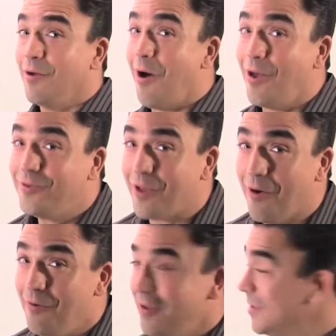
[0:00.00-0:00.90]

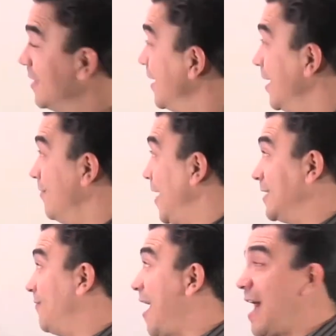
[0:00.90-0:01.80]
Also, if I
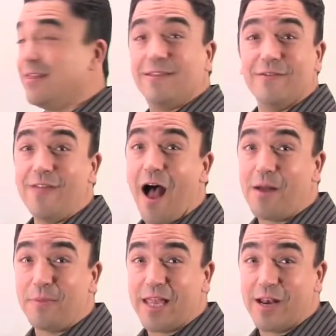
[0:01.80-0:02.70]
divide the
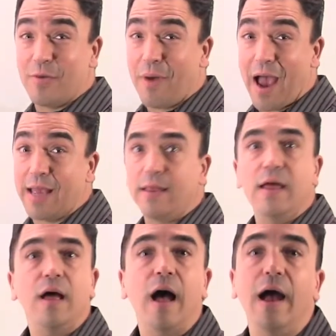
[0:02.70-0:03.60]
denominator by
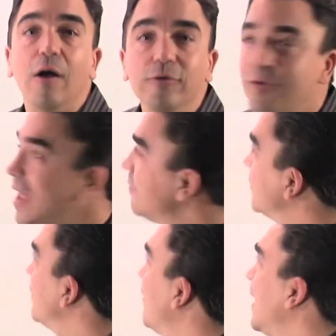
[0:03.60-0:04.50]
it, I also have to
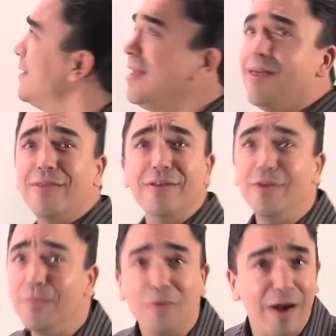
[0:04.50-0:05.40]
divide the
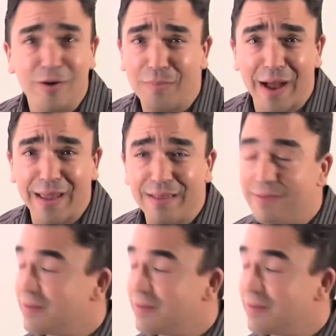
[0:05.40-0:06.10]
numerator by it.